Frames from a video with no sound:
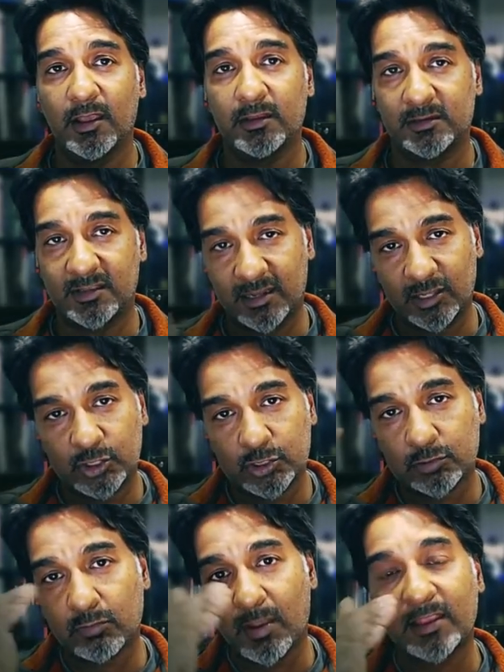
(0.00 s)
to kind of
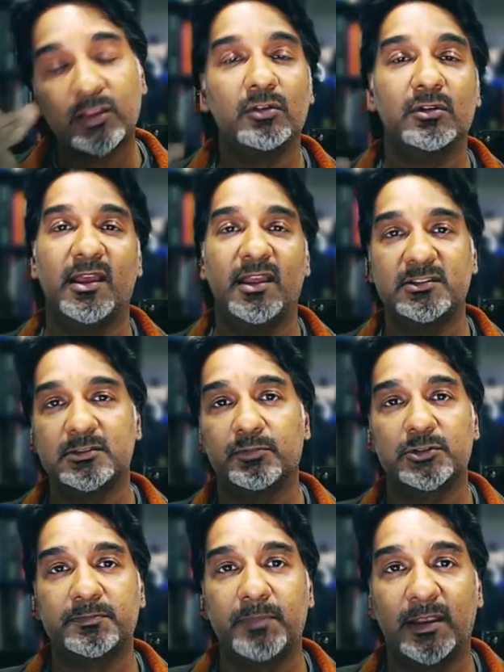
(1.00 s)
track your lines in
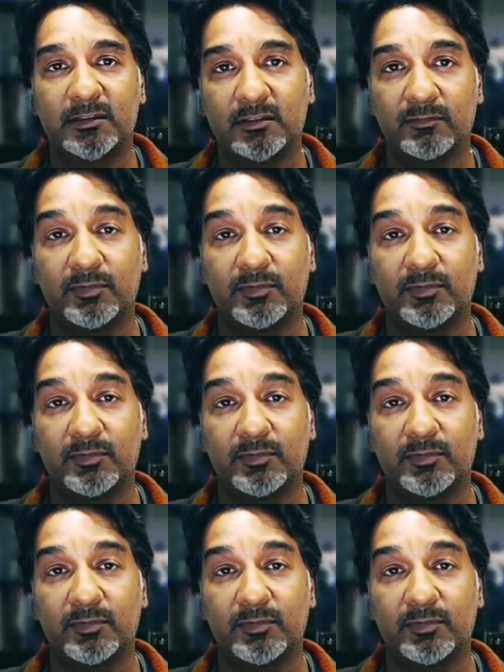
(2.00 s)
perspective.